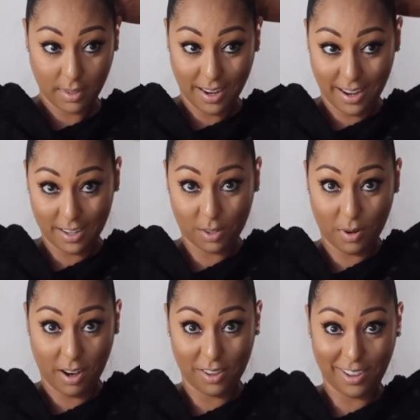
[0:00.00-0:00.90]
I
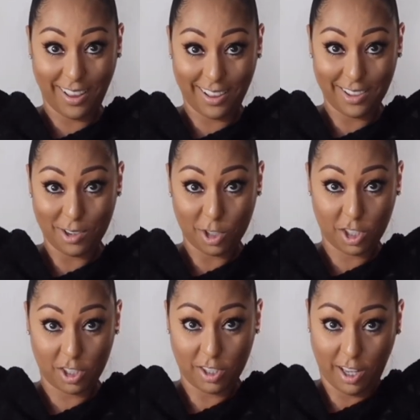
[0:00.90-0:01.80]
swear I look like a little
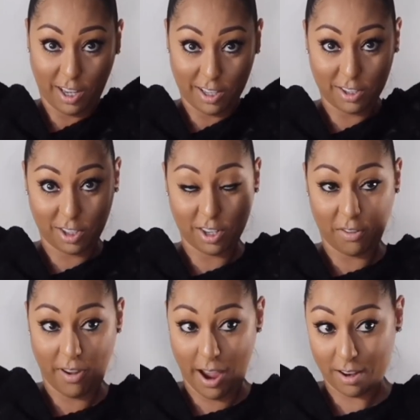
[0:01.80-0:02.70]
like a
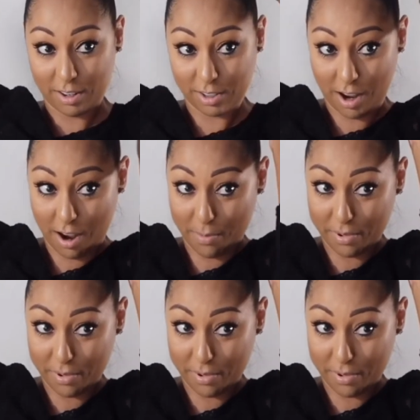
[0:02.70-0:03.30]
chef hat on top.